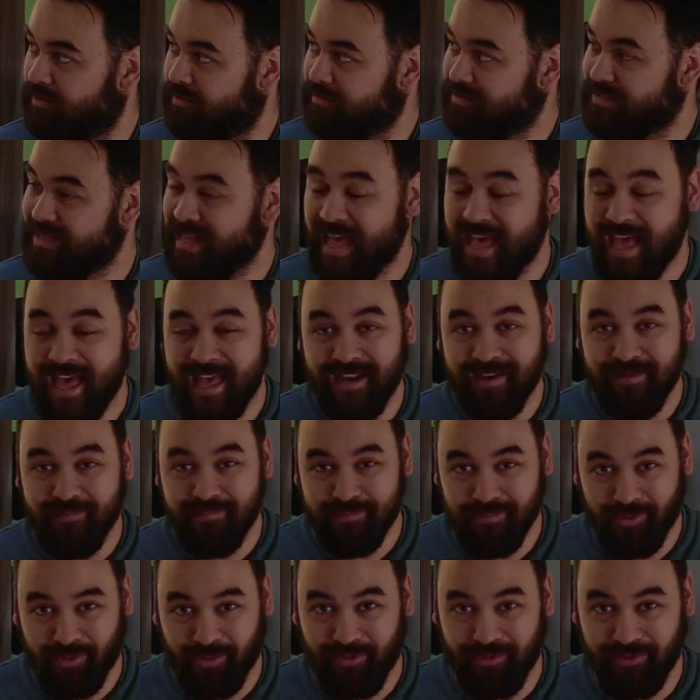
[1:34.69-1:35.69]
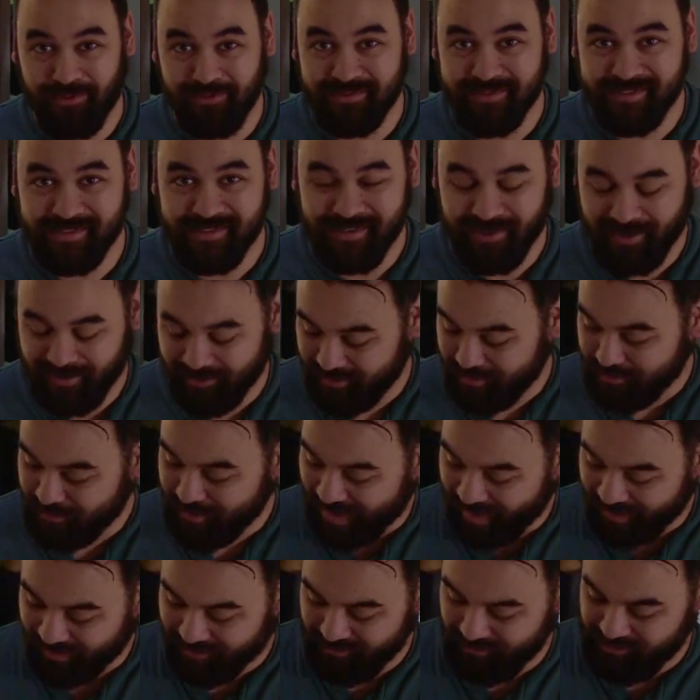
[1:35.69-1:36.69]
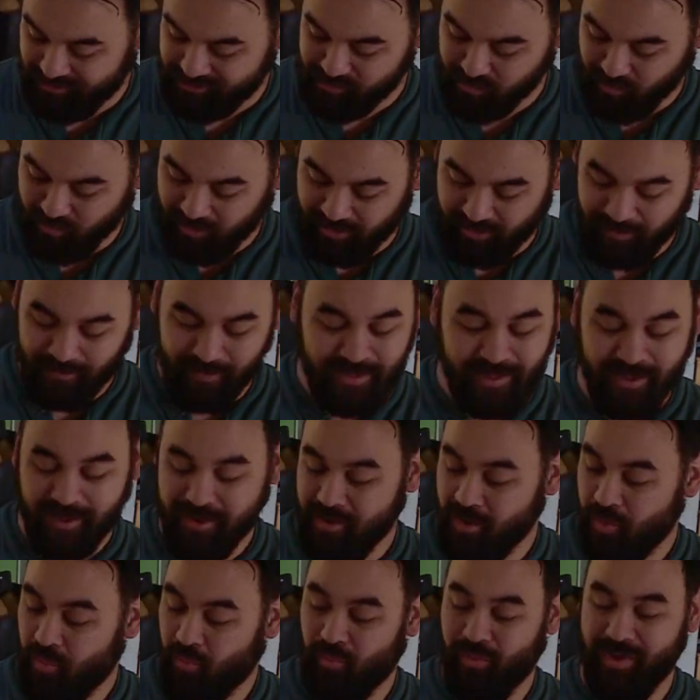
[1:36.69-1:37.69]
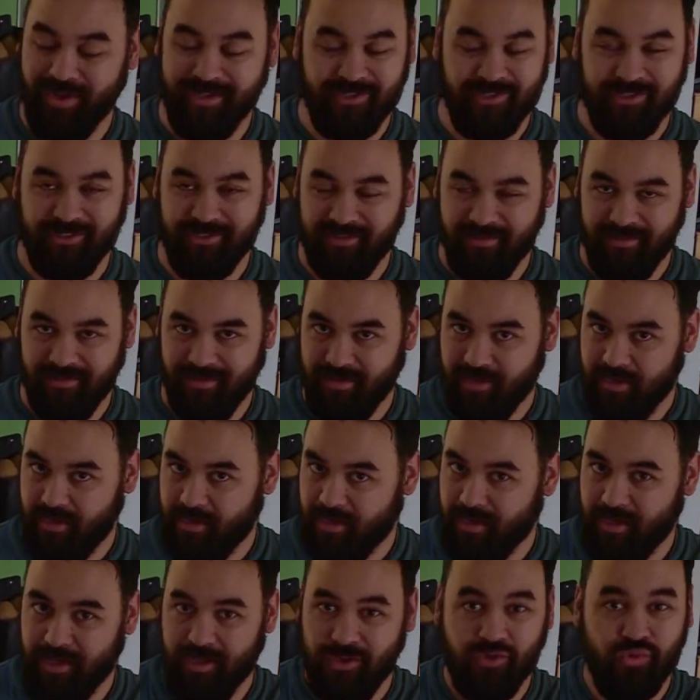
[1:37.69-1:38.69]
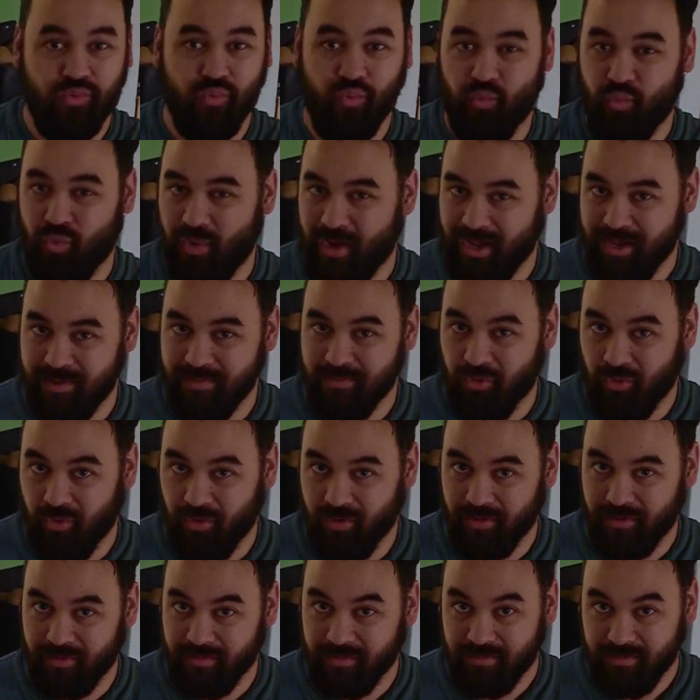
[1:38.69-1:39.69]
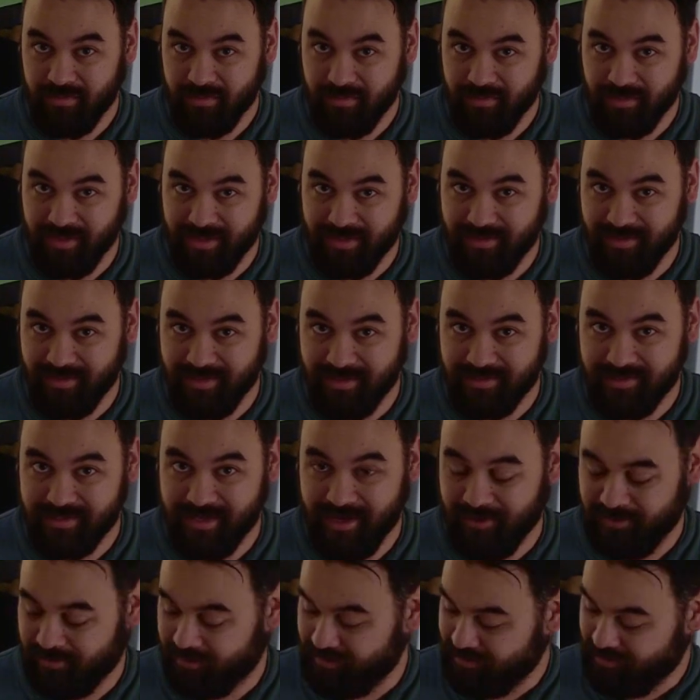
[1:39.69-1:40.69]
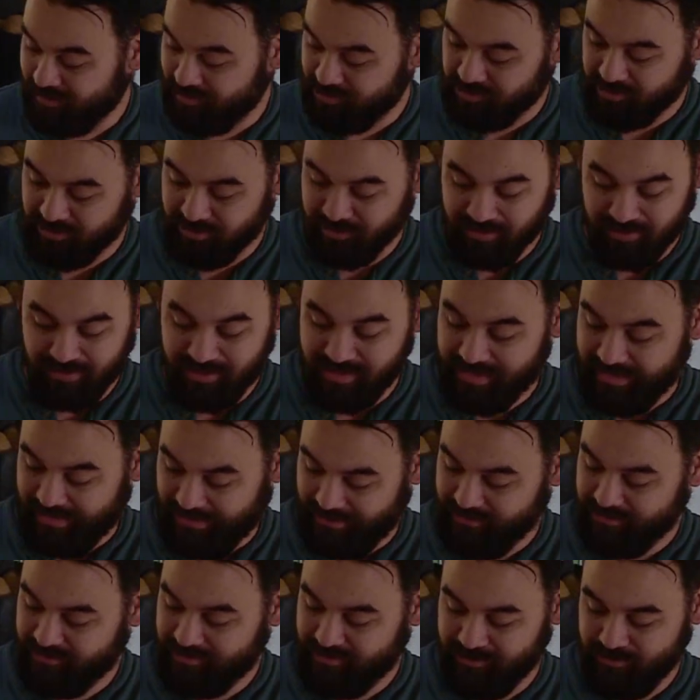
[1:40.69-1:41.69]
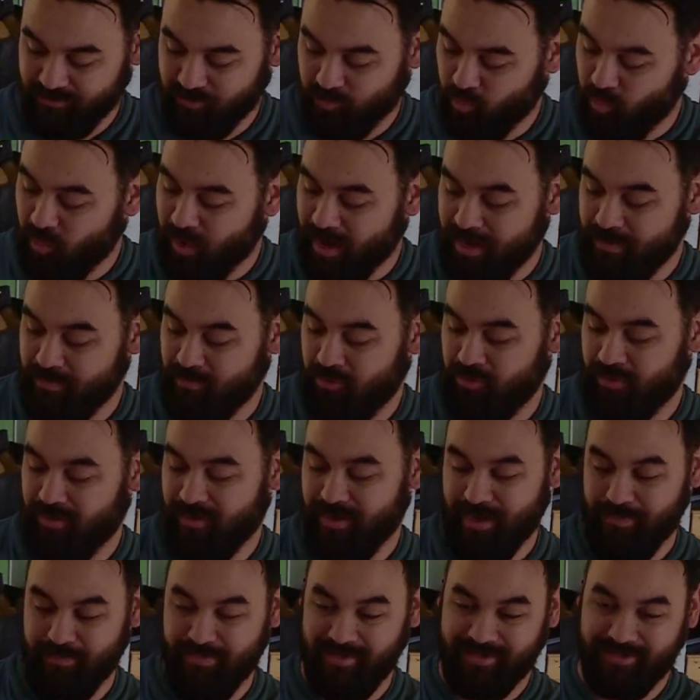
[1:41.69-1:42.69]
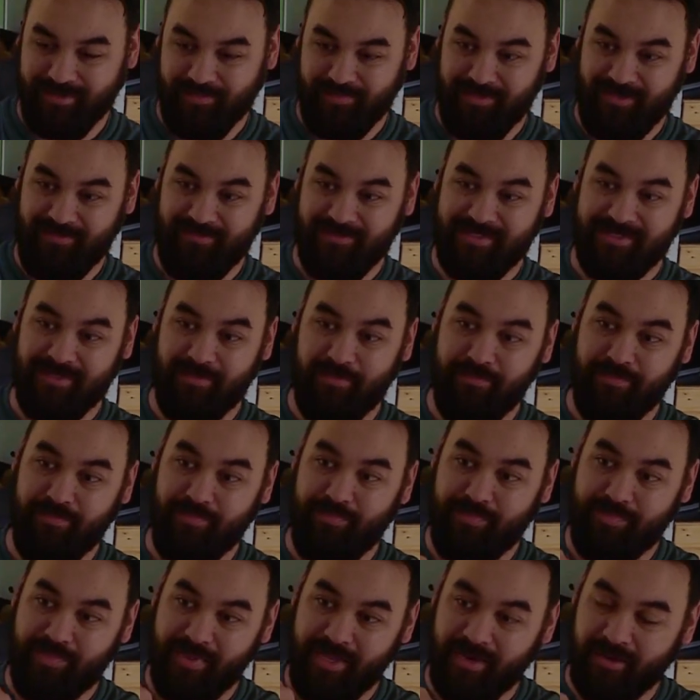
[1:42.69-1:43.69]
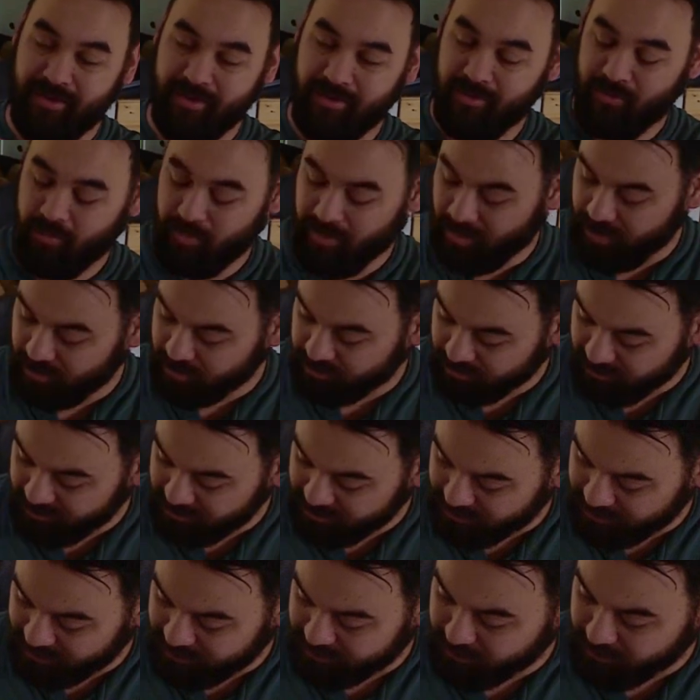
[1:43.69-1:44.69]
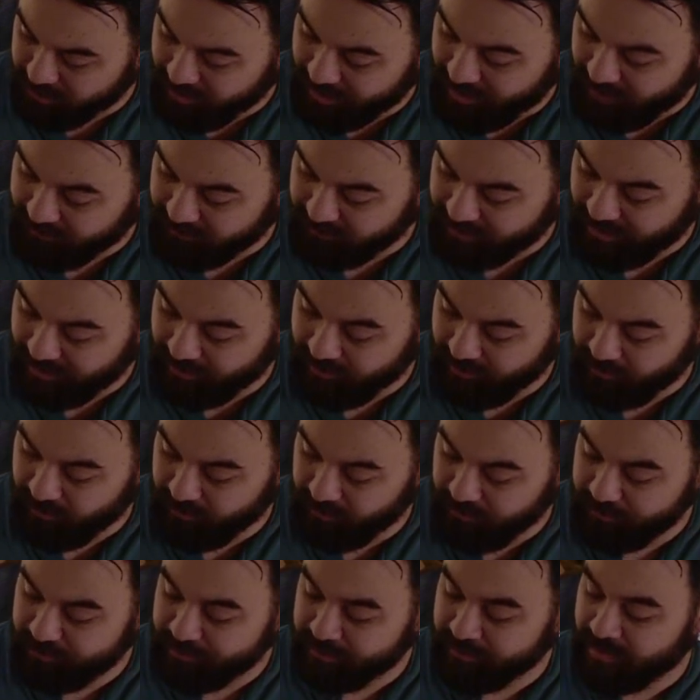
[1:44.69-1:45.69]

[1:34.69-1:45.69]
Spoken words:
10 bolts on the back of this wall, which is way more than this air conditioner needs. Way more. I picked up even some bigger washers to spread out that load.